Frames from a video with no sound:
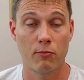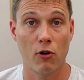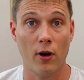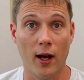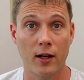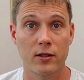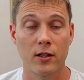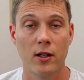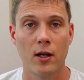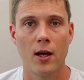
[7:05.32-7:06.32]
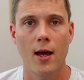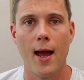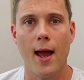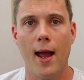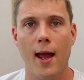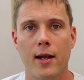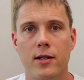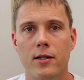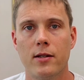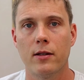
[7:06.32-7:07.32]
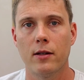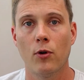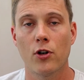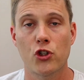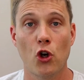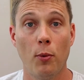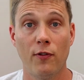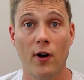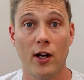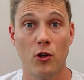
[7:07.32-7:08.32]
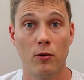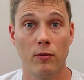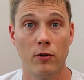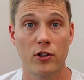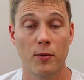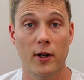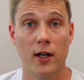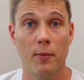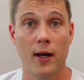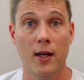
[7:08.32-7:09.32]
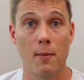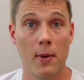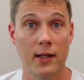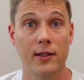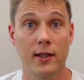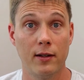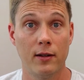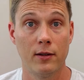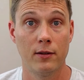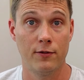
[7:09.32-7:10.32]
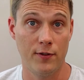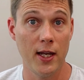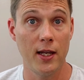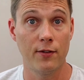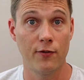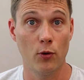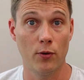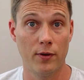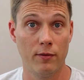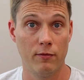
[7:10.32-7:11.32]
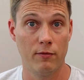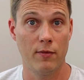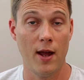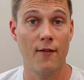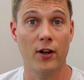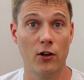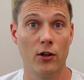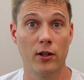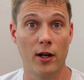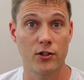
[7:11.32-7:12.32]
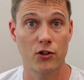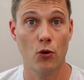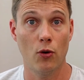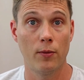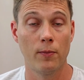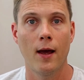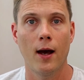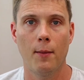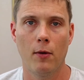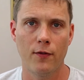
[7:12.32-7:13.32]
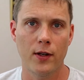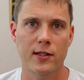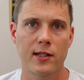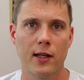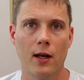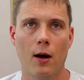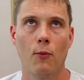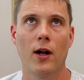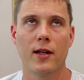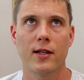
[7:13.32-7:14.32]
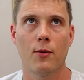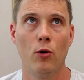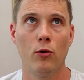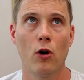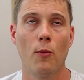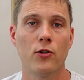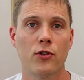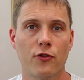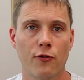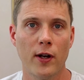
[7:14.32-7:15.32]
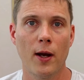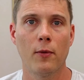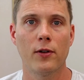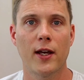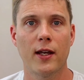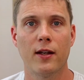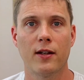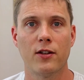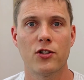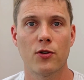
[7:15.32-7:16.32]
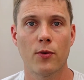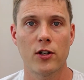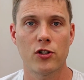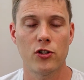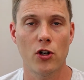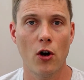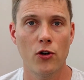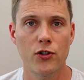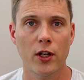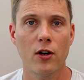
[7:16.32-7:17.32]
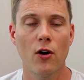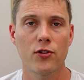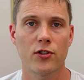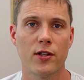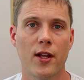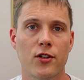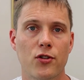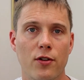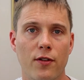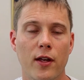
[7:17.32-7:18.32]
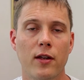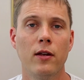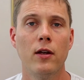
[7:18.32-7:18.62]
product, and whereas Shopify, you're typically paying a monthly fee for having an online store. Obviously, when I say WooCommerce is free, I'm not taking into consideration your hosting costs and that sort of thing.